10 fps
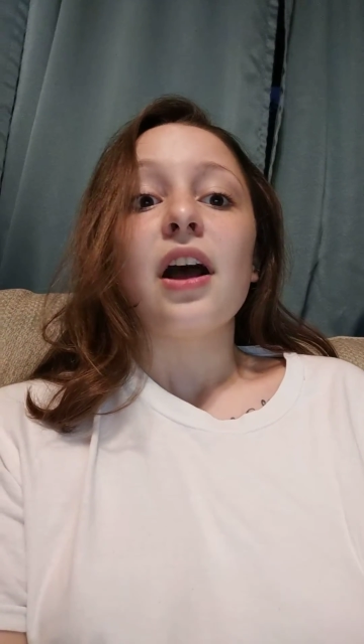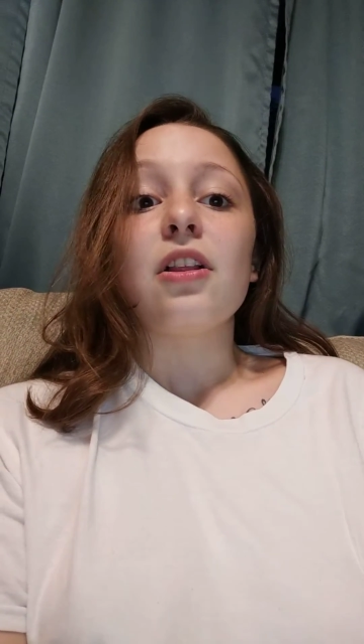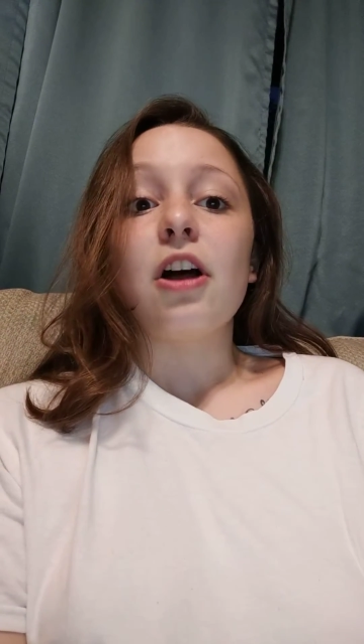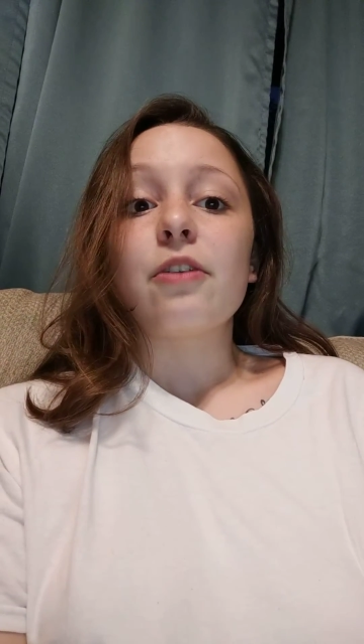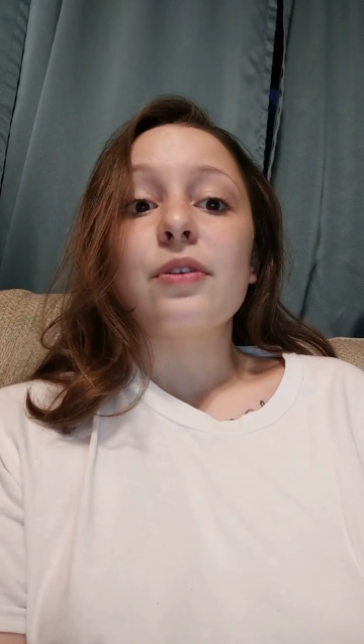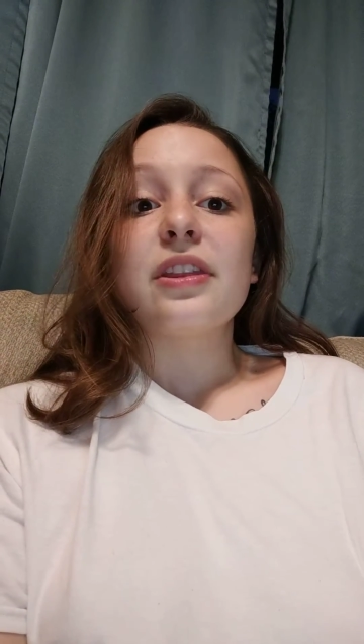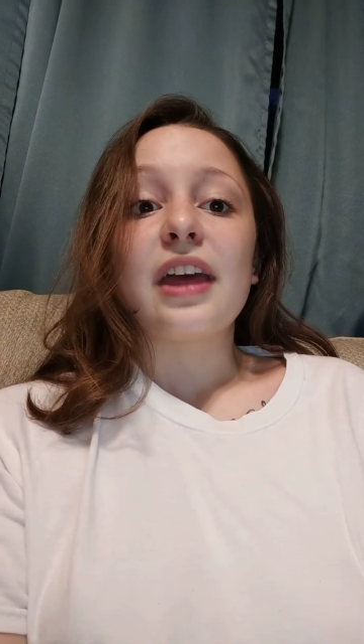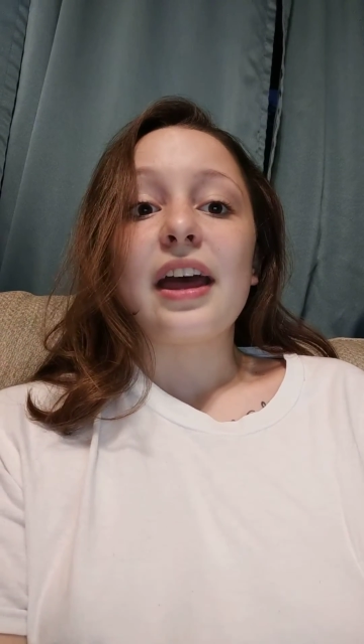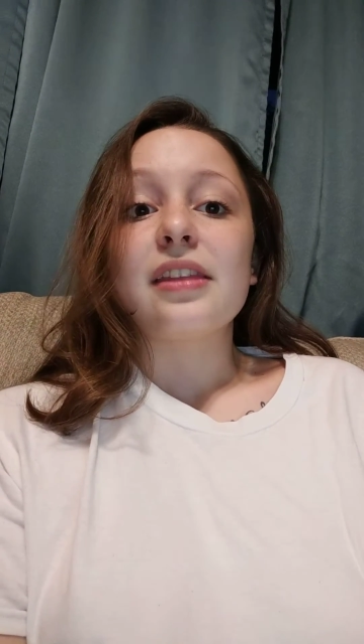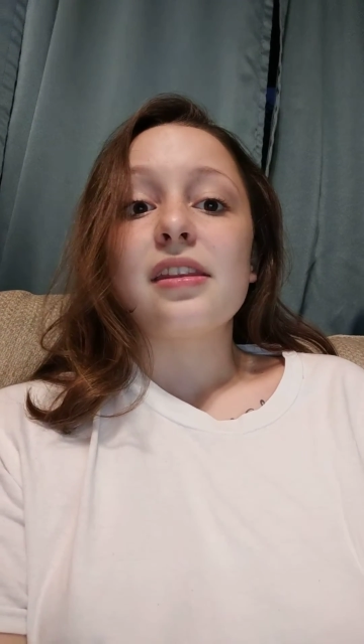Along with
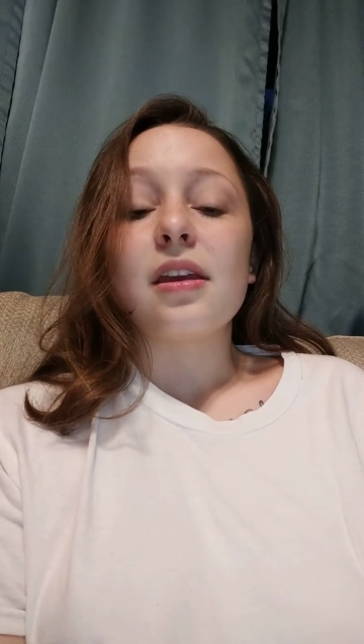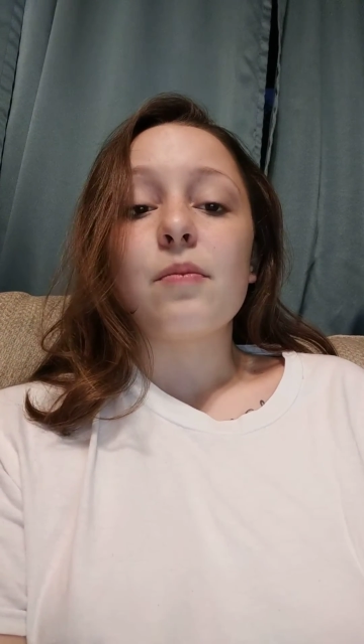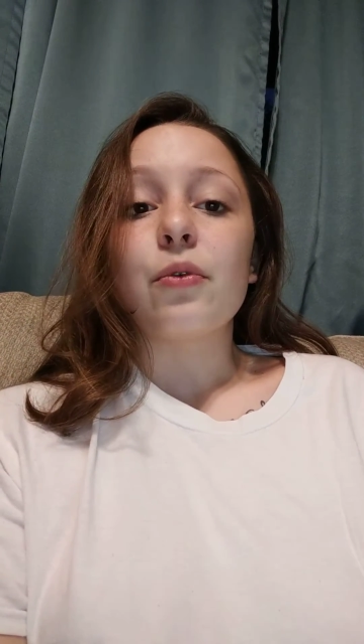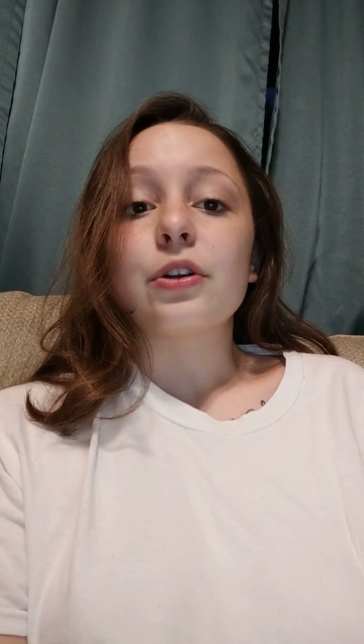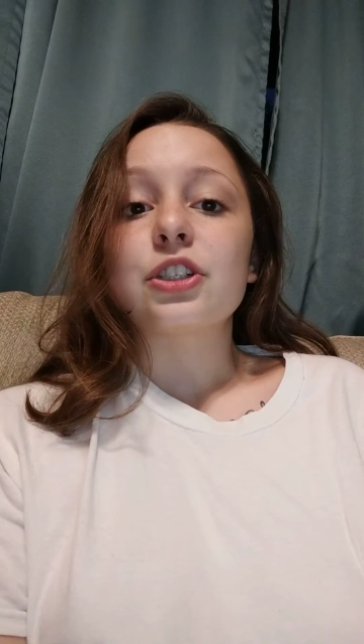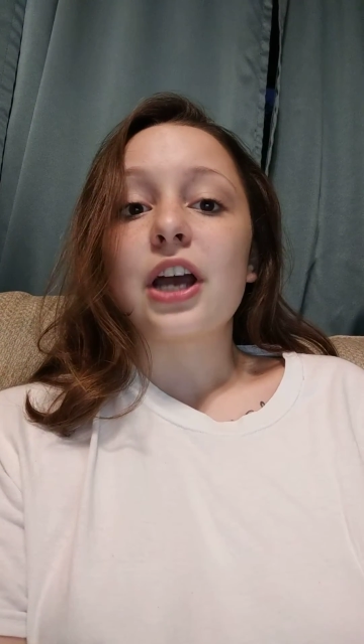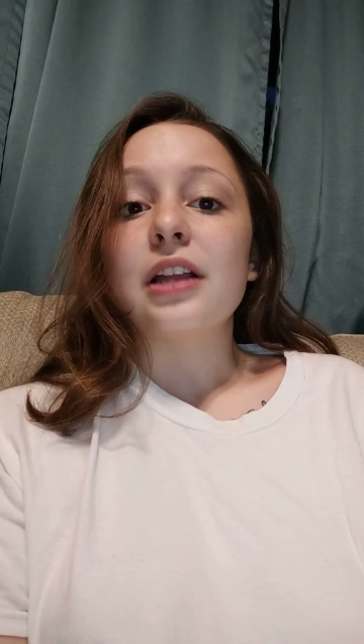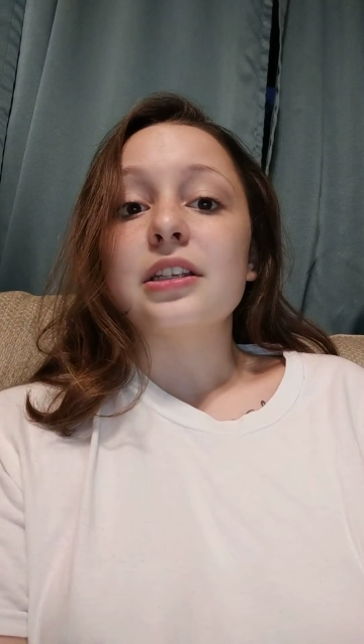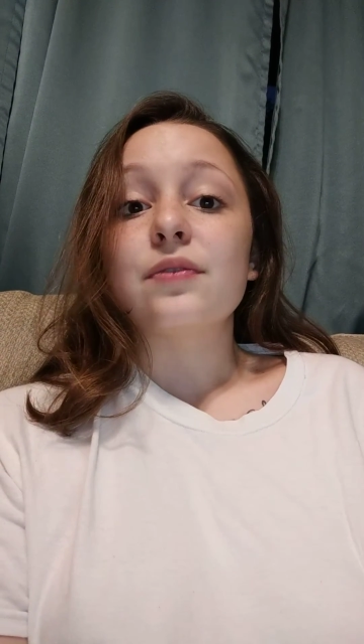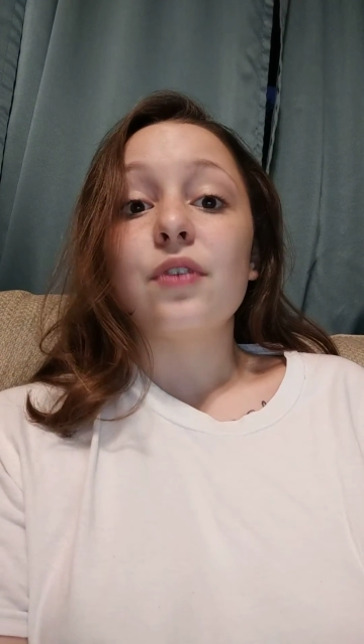that, the unborn
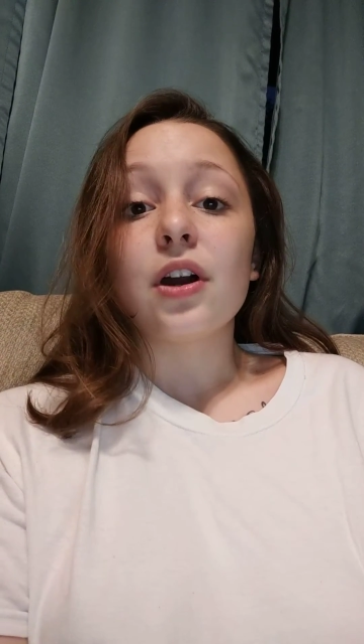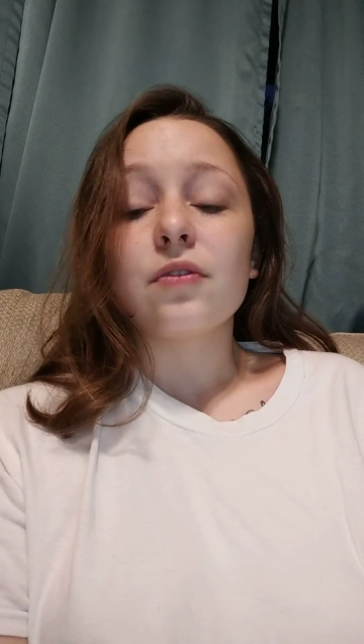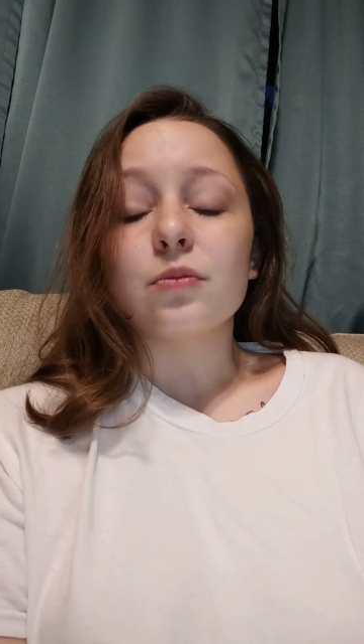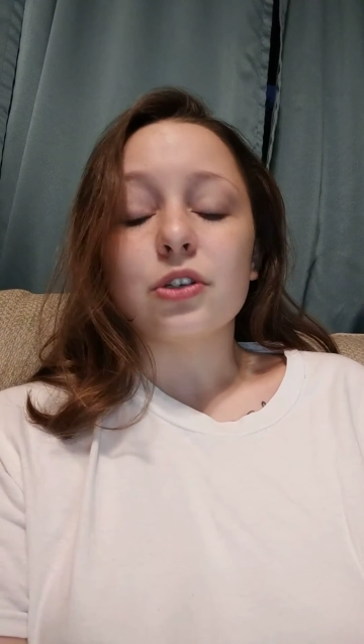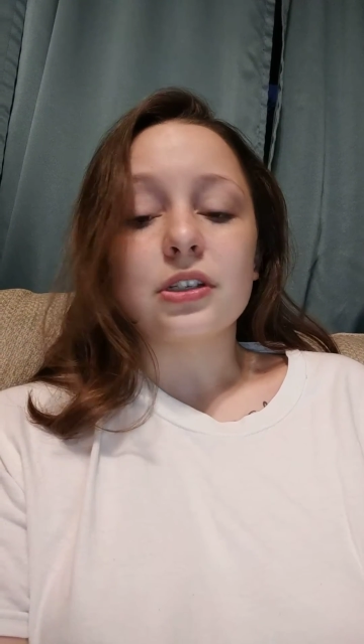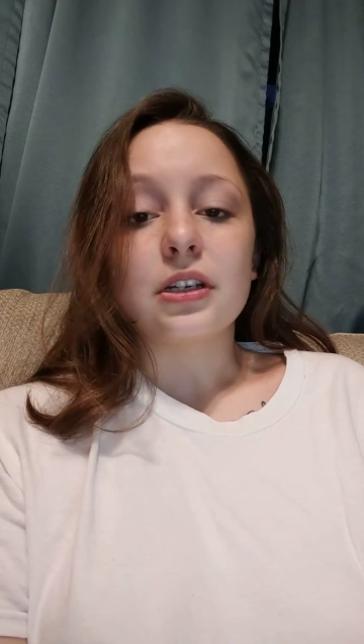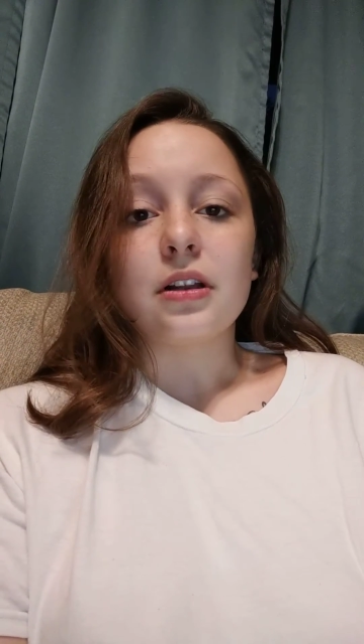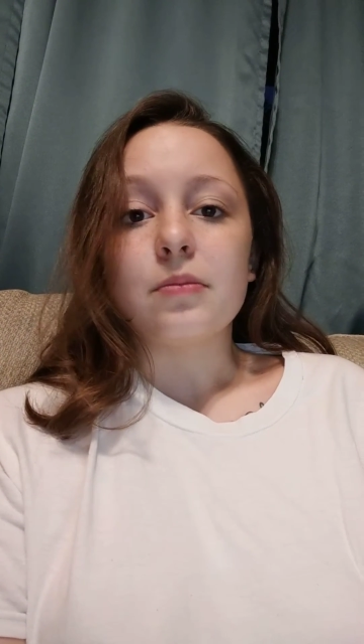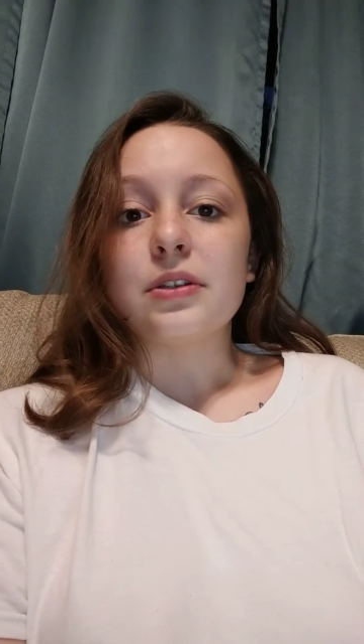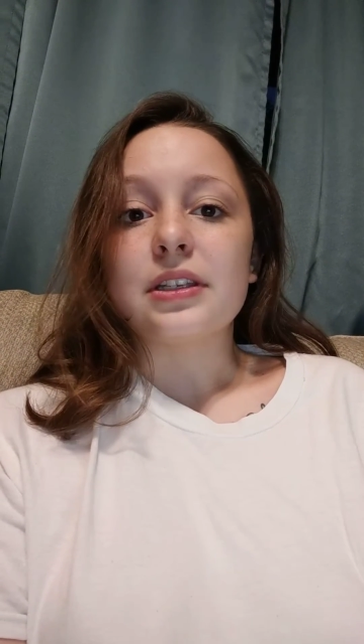child is far from just a
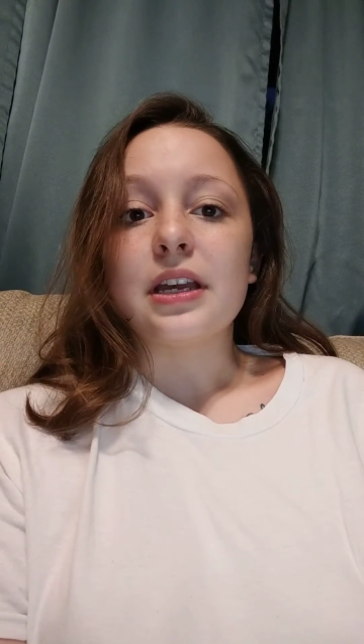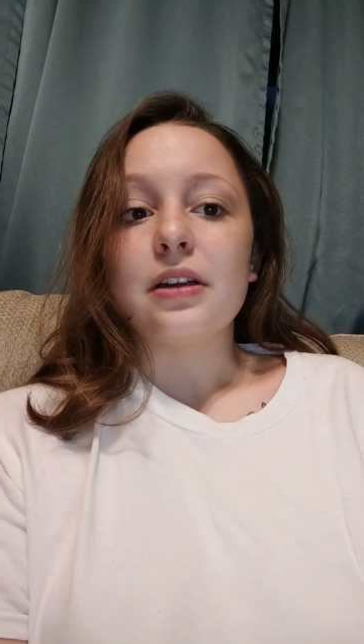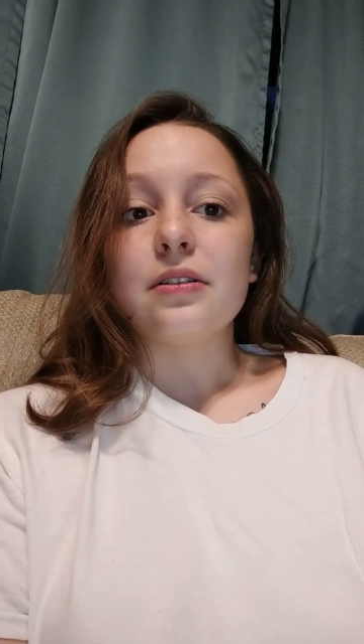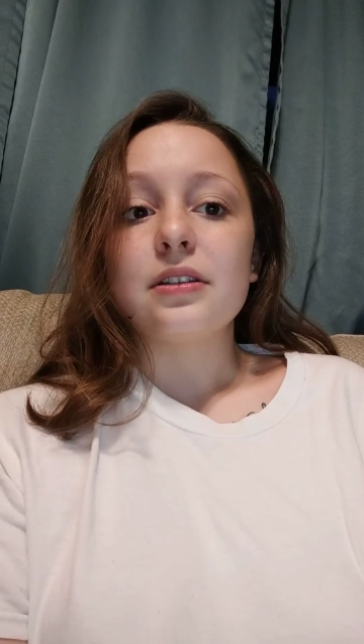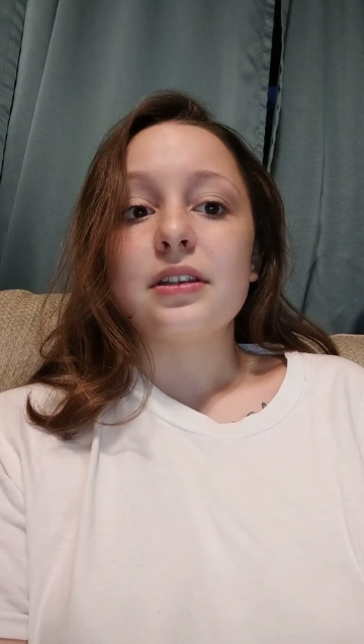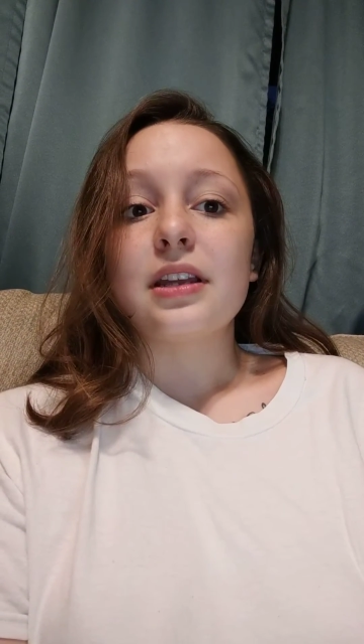clump of cells